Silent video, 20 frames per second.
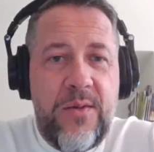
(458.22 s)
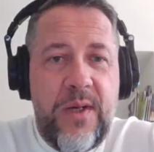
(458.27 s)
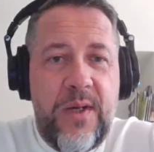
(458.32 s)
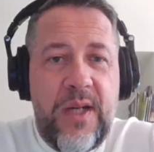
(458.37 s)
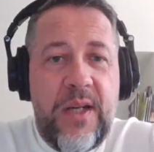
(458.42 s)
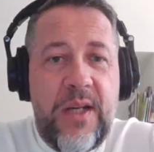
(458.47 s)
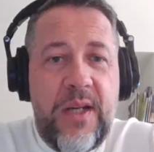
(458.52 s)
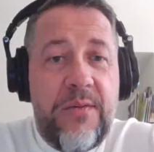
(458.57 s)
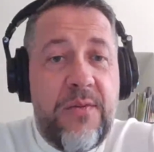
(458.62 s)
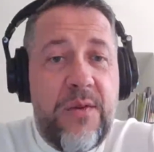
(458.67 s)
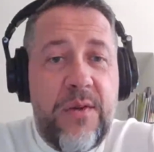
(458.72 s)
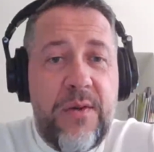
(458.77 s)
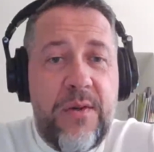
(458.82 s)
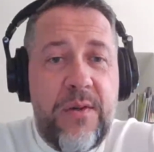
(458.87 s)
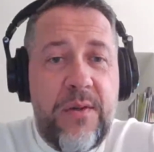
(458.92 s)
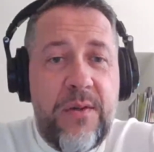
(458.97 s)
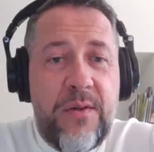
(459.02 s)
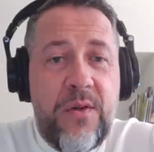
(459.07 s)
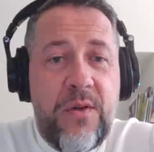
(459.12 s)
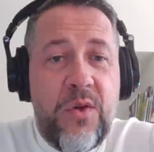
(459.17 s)
I have
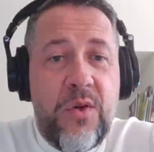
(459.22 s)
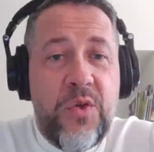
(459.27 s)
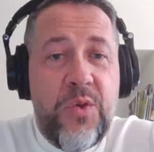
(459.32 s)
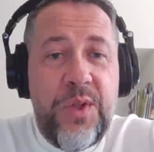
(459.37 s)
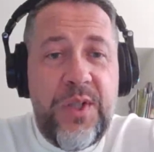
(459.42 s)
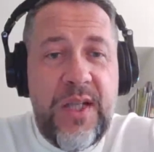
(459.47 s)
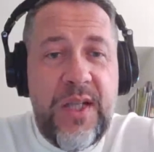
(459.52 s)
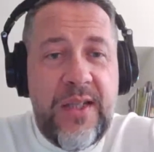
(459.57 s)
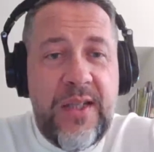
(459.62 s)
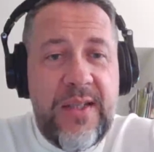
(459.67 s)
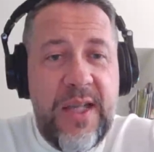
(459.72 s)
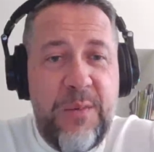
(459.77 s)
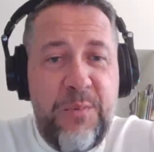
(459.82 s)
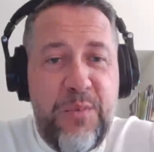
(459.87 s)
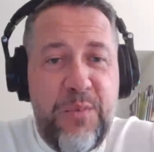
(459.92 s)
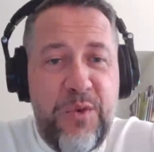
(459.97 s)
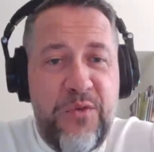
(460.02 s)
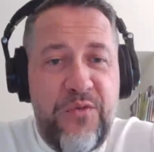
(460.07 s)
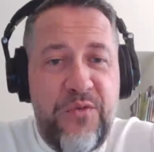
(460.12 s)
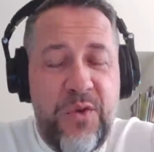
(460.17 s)
a concrete
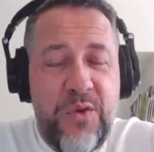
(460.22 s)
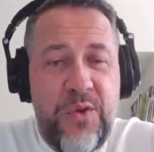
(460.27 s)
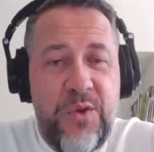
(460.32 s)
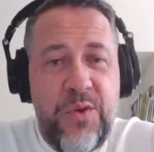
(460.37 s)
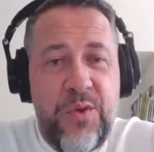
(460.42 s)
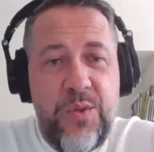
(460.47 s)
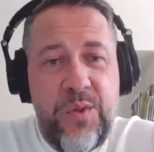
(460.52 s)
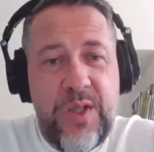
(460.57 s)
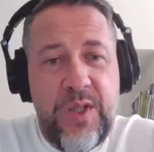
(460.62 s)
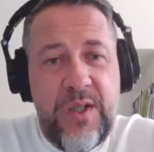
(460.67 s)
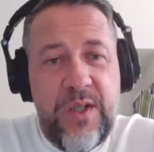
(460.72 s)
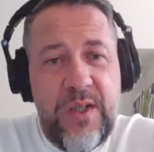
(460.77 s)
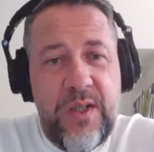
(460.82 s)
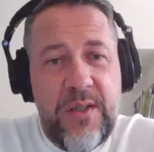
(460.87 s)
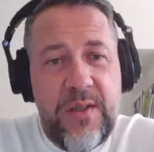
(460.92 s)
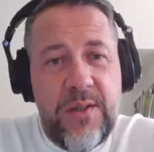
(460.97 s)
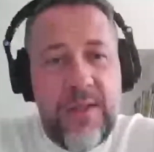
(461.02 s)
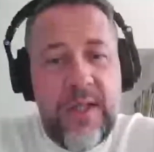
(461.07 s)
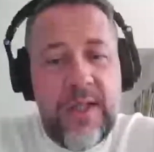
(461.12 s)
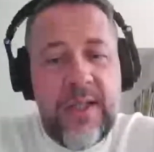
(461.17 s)
example for you, which
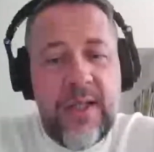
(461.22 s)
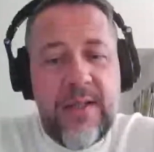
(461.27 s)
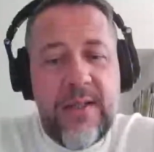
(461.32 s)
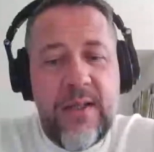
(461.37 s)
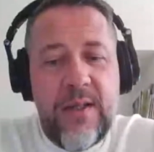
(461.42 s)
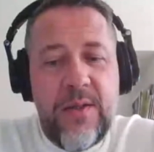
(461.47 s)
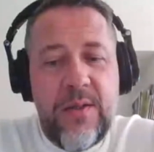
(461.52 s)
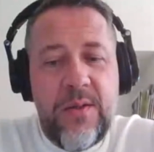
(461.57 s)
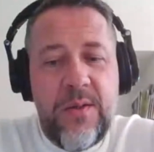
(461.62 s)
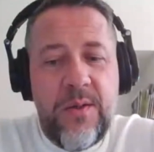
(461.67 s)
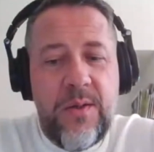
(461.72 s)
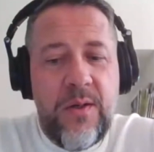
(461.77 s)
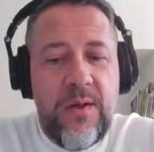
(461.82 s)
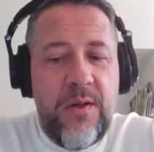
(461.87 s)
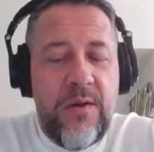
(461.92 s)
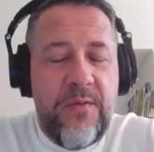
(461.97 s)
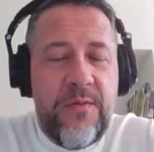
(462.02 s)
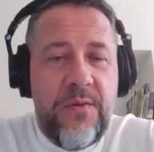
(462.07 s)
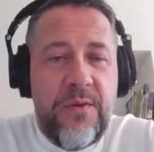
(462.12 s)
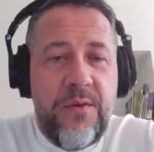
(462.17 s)
is the data center of